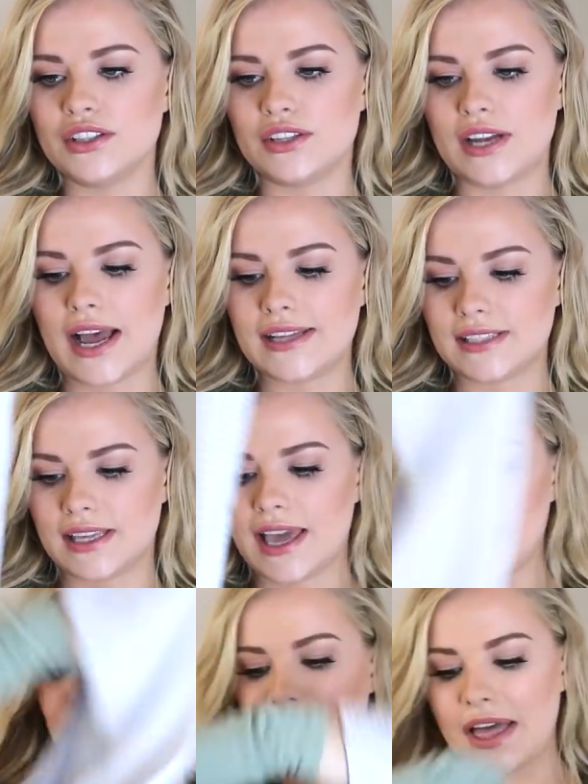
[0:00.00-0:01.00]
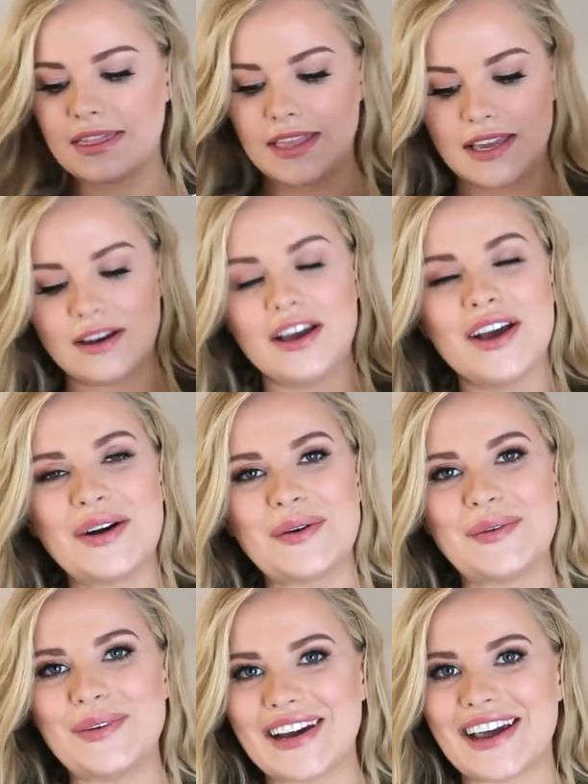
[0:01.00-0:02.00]
So it has a cap. And then
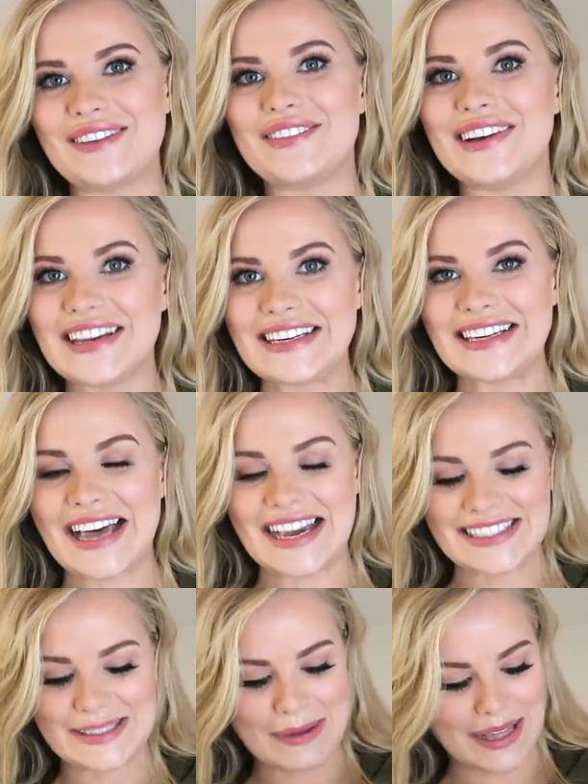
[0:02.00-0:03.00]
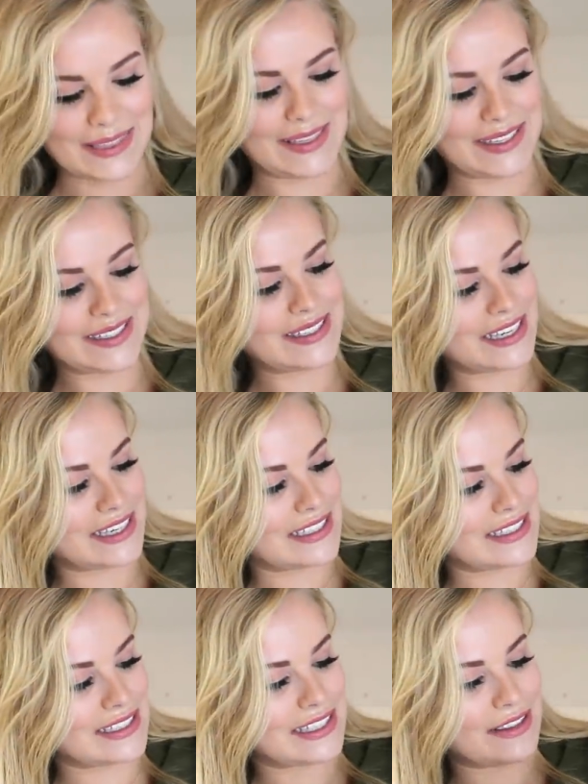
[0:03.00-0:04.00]
what I really liked about this
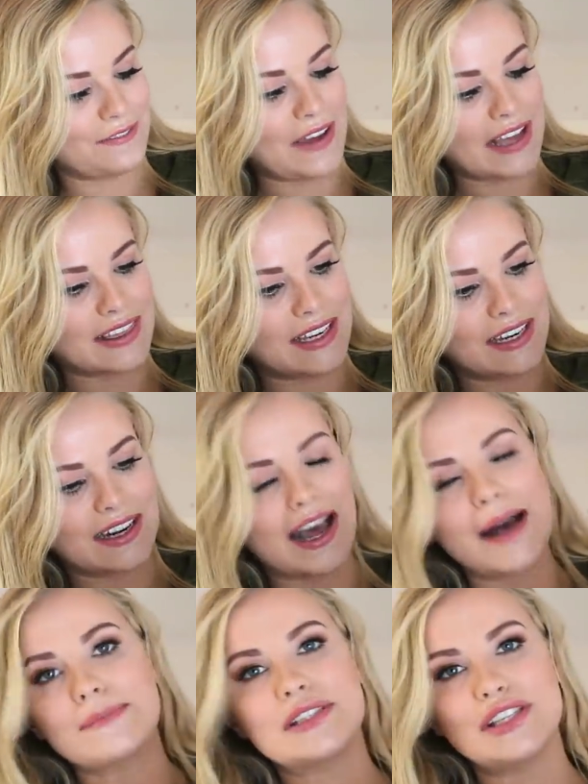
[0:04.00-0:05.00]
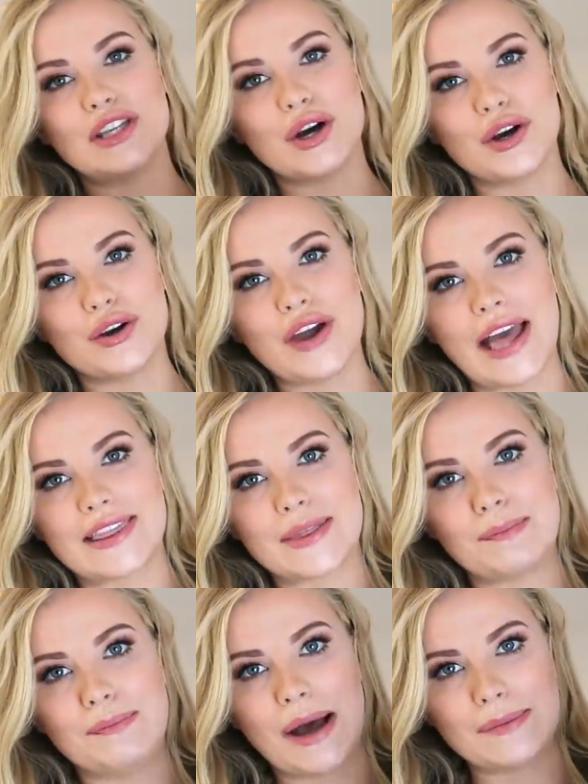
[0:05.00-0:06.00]
is the fact that it comes low at
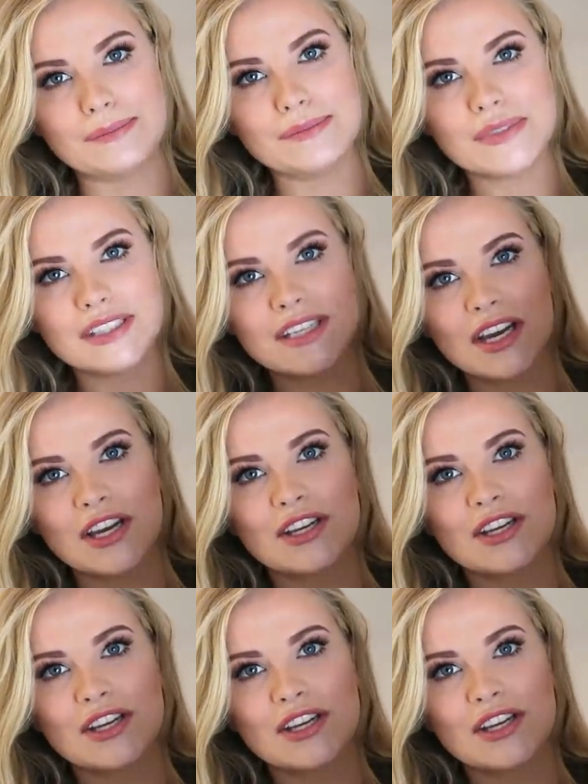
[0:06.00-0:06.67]
the bums.